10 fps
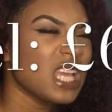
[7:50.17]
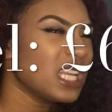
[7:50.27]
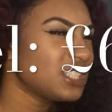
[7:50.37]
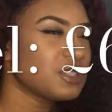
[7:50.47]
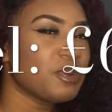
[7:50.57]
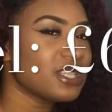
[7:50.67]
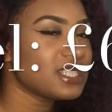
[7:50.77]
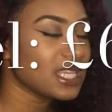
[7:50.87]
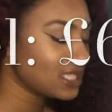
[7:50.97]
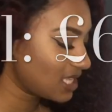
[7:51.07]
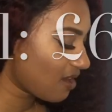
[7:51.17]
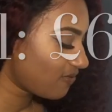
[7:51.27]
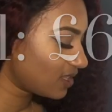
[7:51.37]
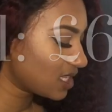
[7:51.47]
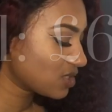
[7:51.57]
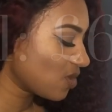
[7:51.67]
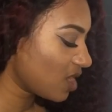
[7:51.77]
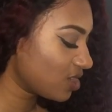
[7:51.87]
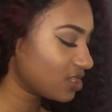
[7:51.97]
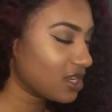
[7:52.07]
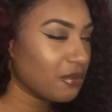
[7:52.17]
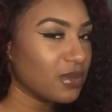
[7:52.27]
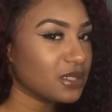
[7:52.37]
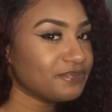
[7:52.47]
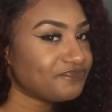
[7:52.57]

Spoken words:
Let's just put 60. I think that's quite a good number.